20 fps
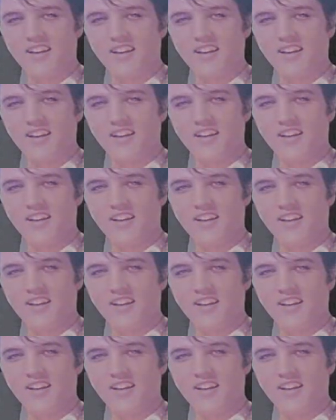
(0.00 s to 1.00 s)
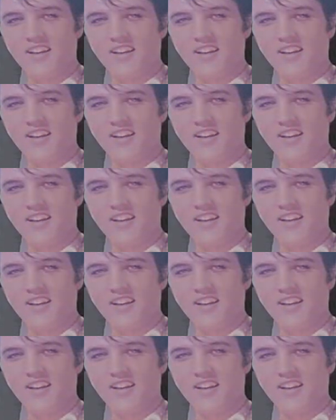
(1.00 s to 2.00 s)

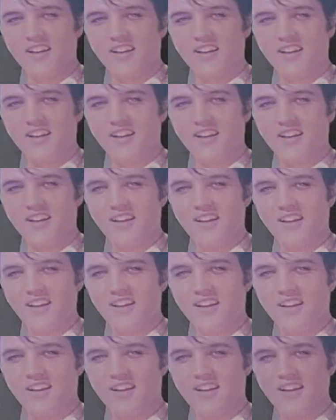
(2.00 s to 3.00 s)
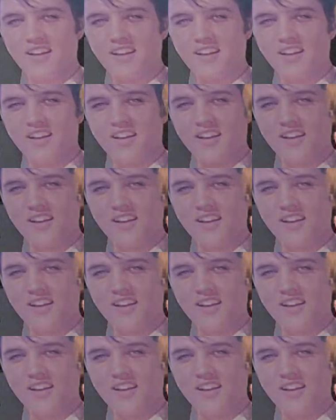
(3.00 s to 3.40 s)
The person shown says nothing.